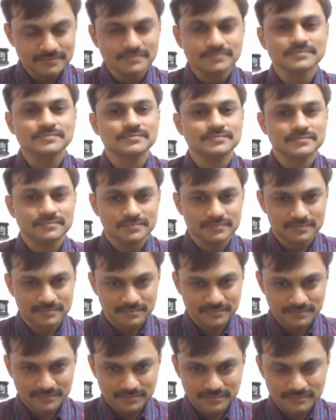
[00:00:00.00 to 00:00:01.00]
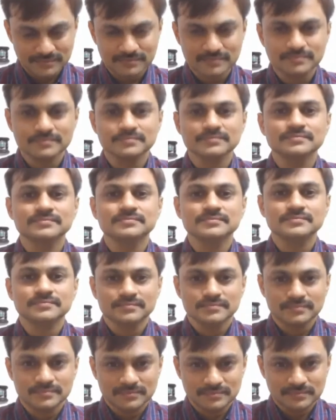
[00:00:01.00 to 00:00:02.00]

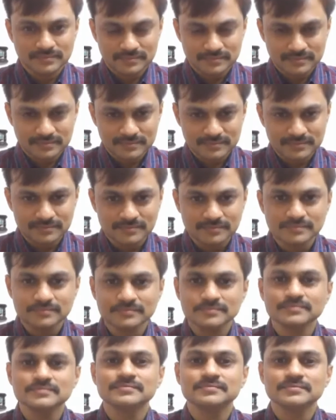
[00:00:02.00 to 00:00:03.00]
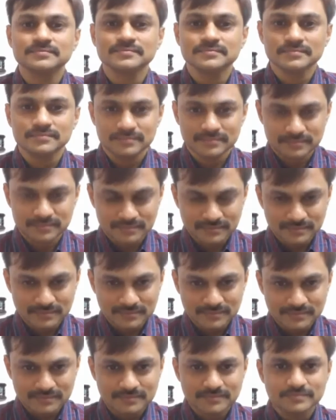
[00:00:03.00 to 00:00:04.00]

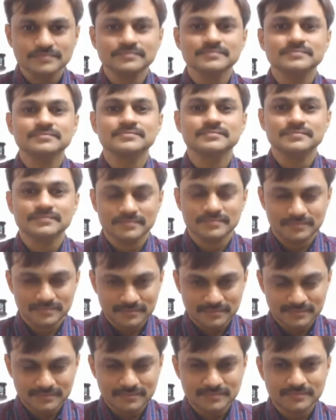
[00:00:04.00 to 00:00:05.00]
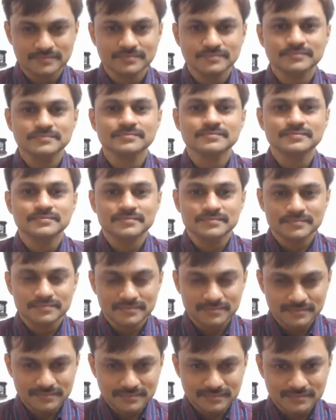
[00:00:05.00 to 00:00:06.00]

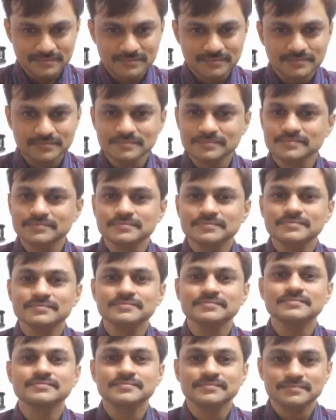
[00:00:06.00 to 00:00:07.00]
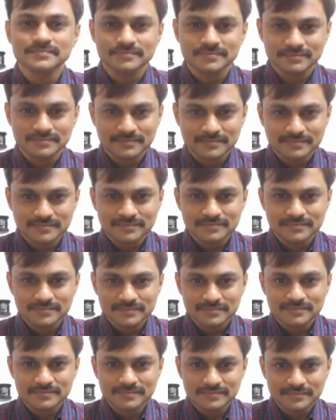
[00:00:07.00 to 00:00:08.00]
(silent)